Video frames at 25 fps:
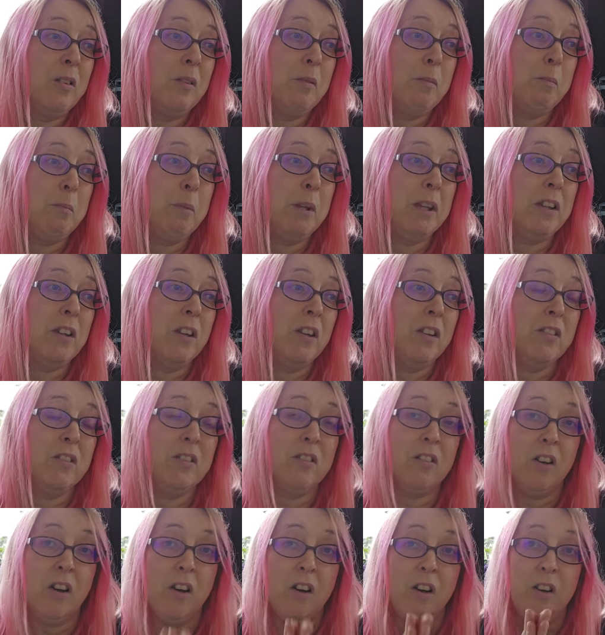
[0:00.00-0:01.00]

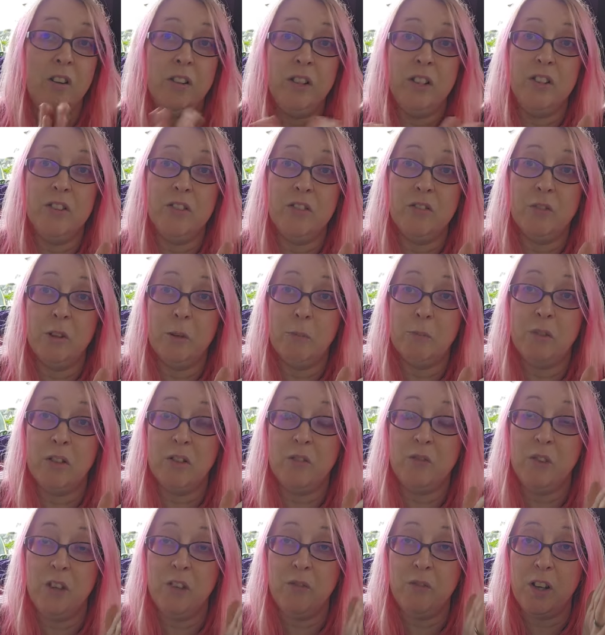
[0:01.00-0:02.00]
because
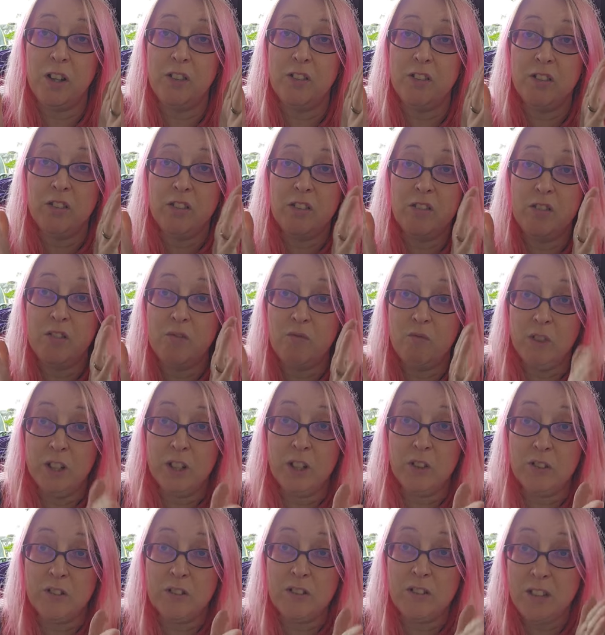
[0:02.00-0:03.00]
uninterrupted, if I just
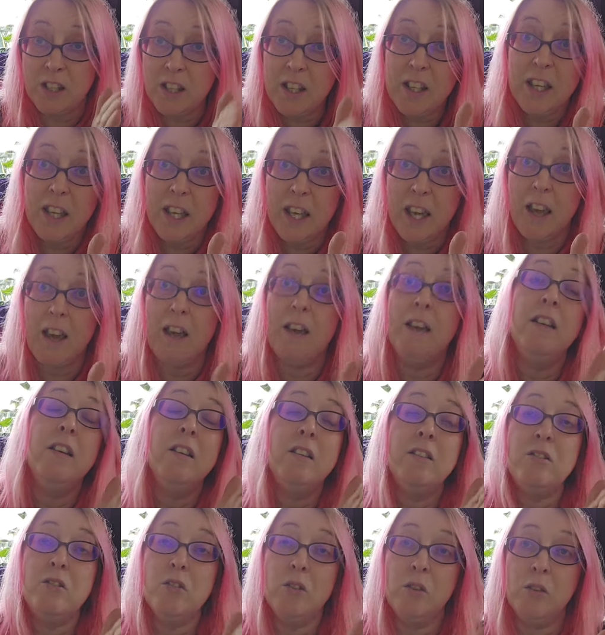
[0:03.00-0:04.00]
sit here,
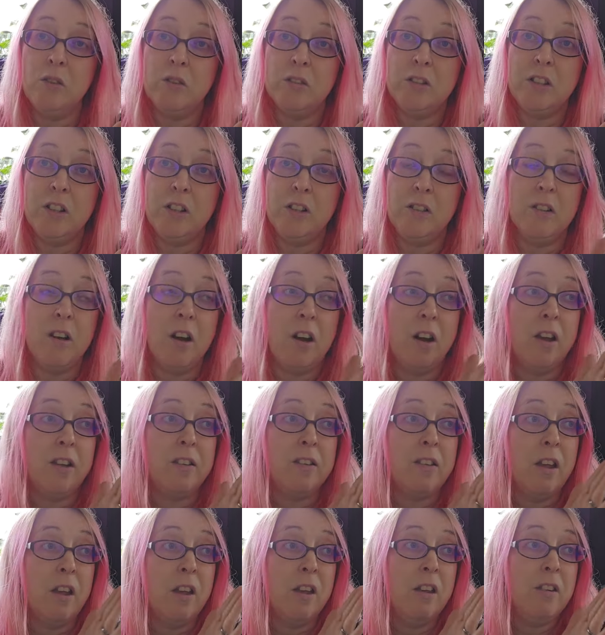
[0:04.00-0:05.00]
talk to you
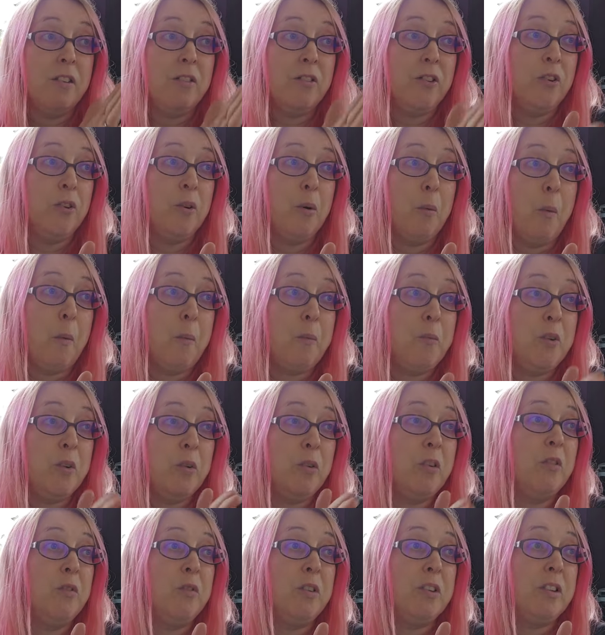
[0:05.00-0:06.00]
guys, do
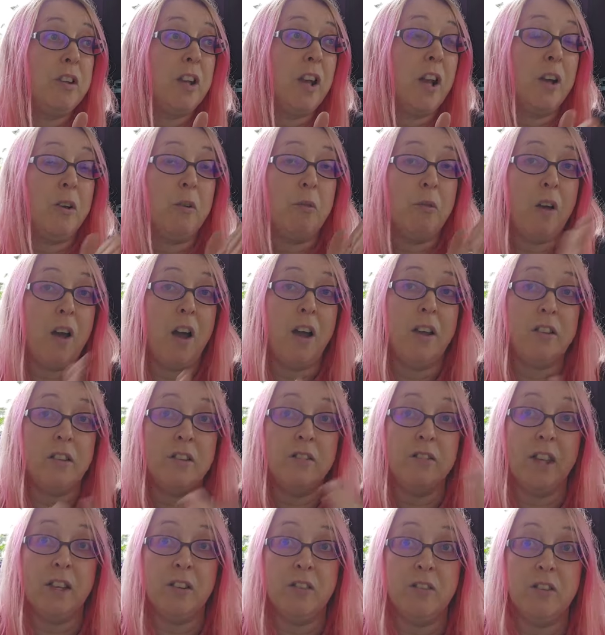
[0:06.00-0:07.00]
a video that I
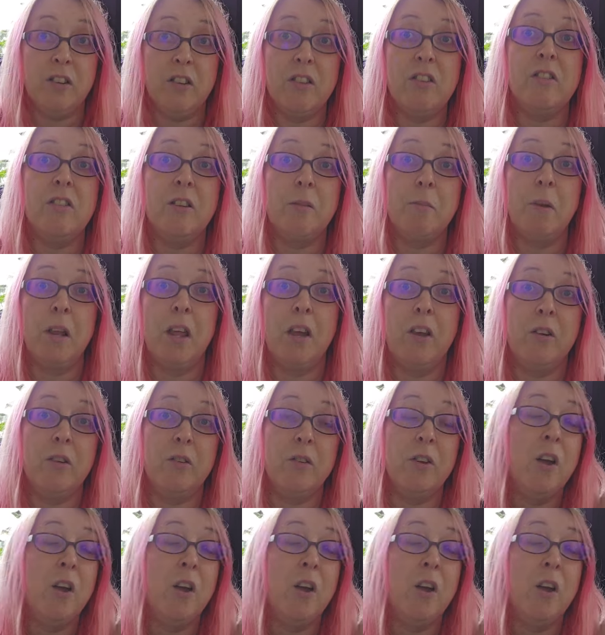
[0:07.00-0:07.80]
can then just upload